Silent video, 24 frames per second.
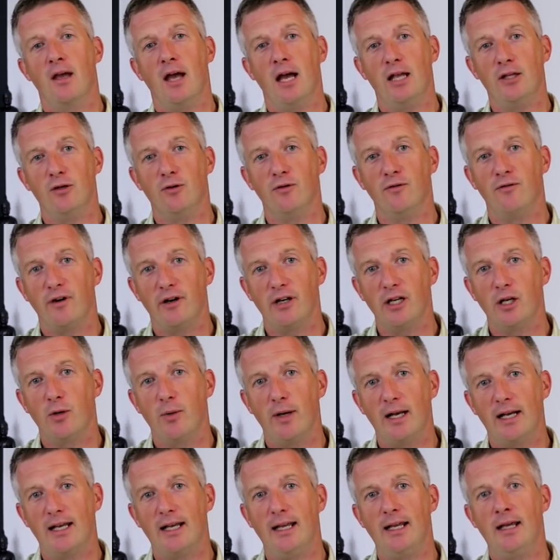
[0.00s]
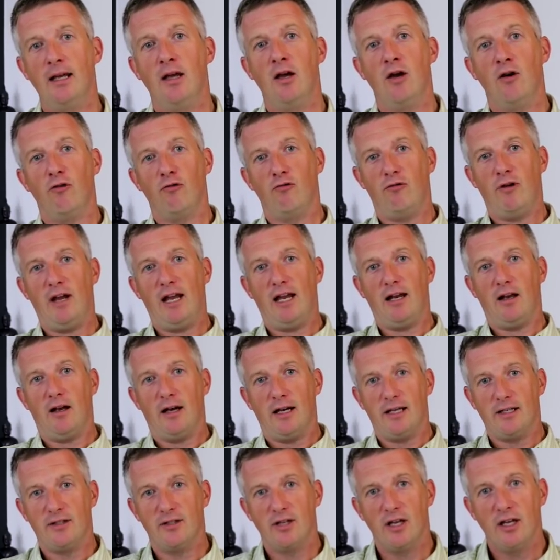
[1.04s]
and you'll very quickly
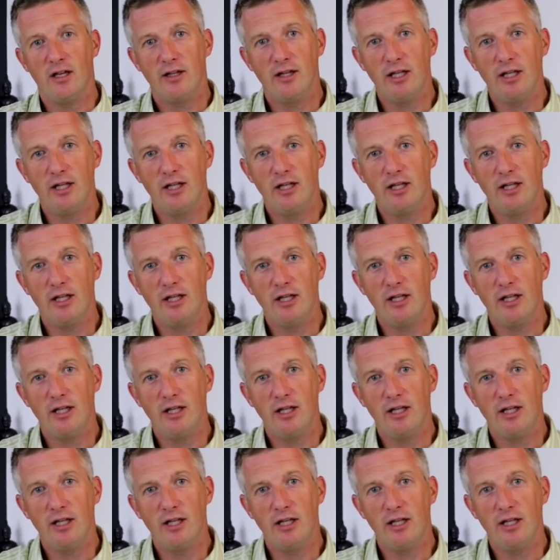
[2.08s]
realize